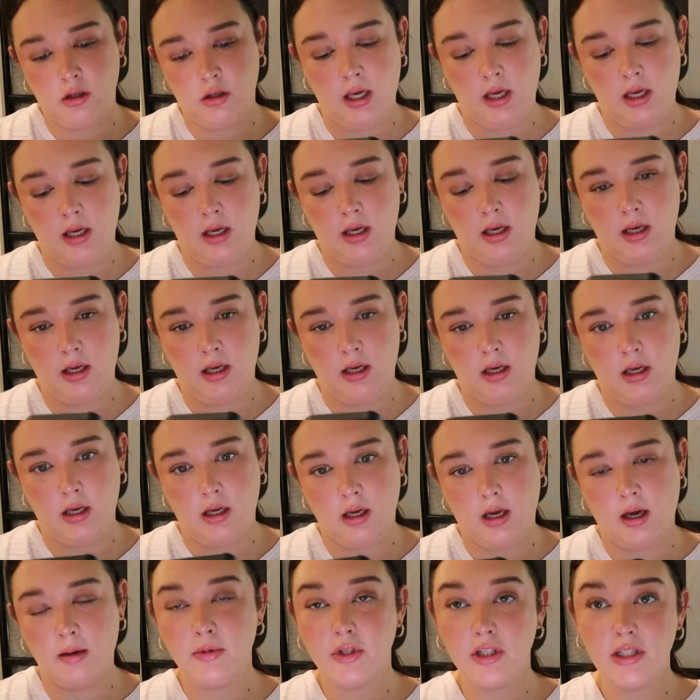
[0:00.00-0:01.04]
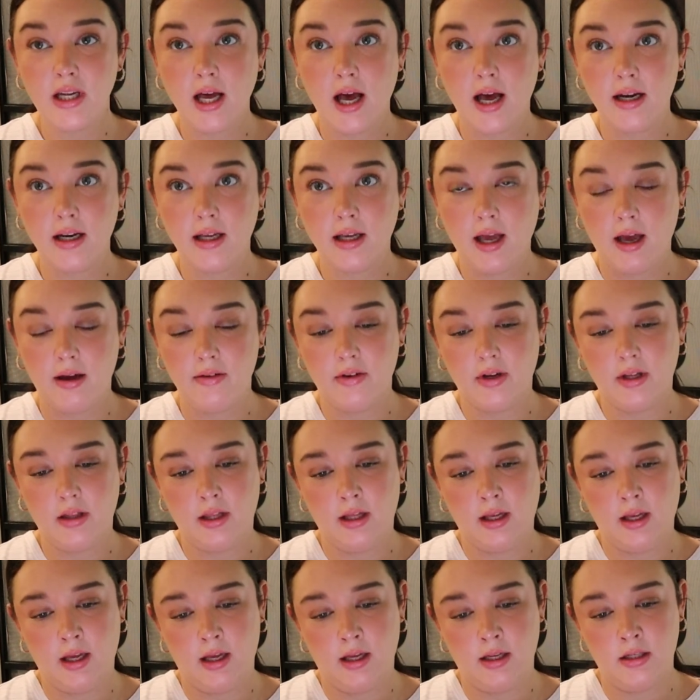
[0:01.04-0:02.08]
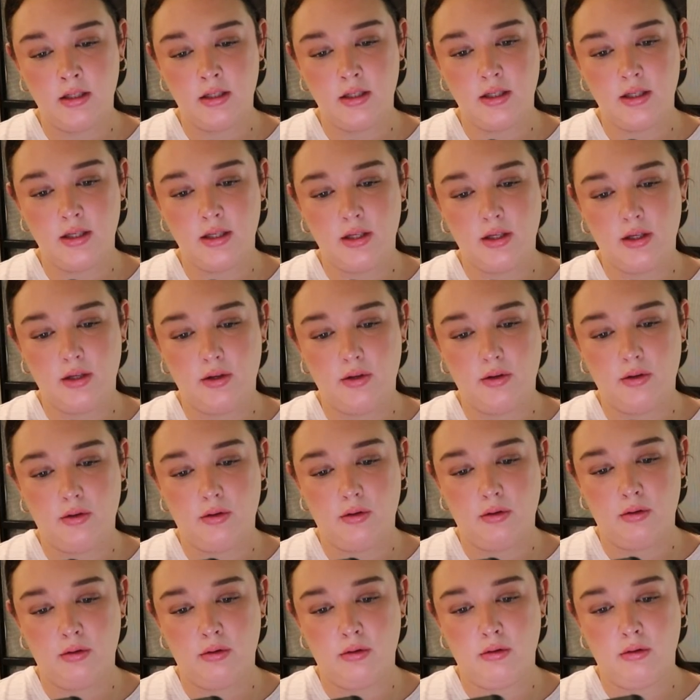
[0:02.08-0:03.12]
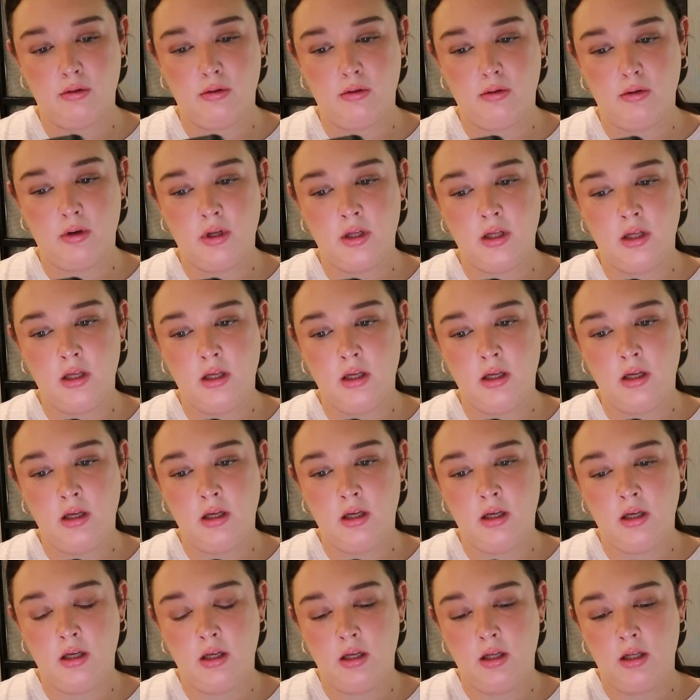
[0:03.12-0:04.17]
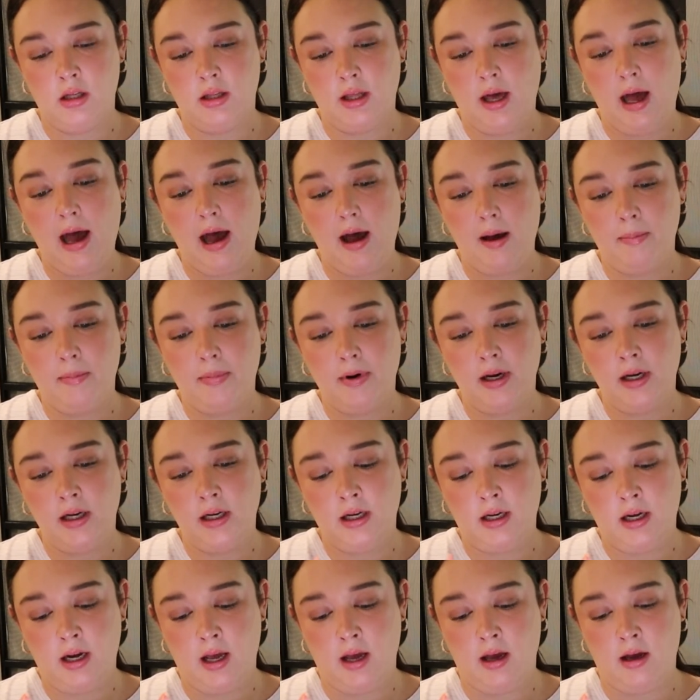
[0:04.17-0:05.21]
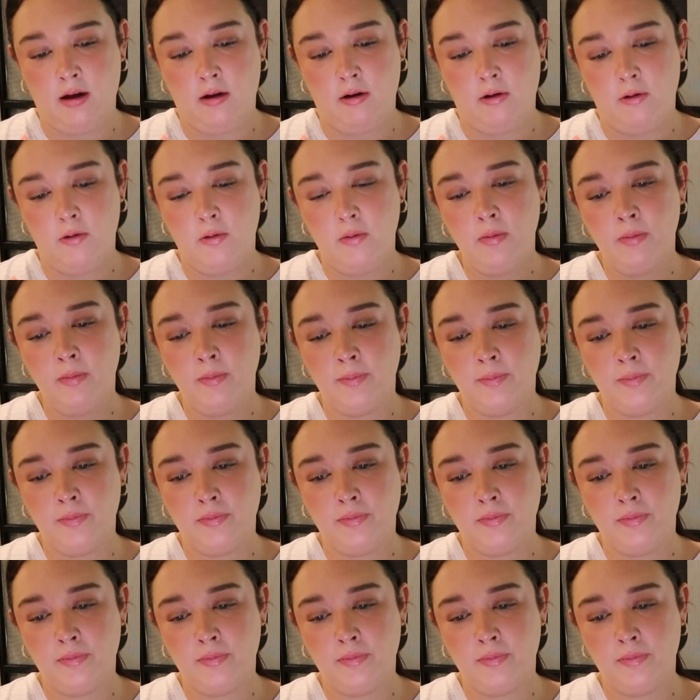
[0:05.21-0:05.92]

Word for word: A, I'm just adding everything into the app right now.